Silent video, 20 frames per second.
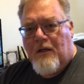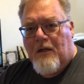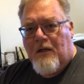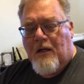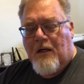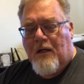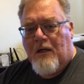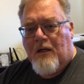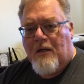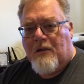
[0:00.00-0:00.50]

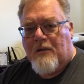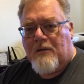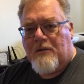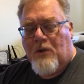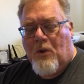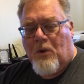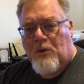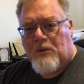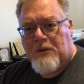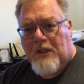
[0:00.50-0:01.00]

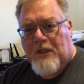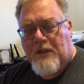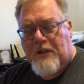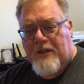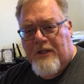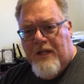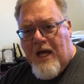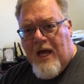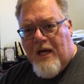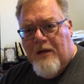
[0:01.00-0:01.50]
to hold on
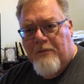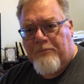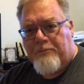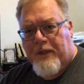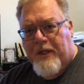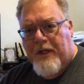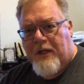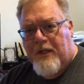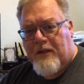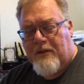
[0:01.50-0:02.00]
to that.
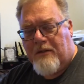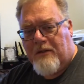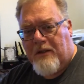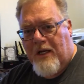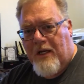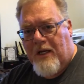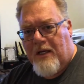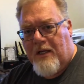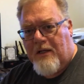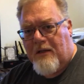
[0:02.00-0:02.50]
But
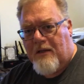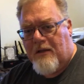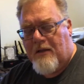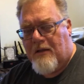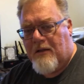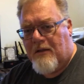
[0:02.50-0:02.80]
I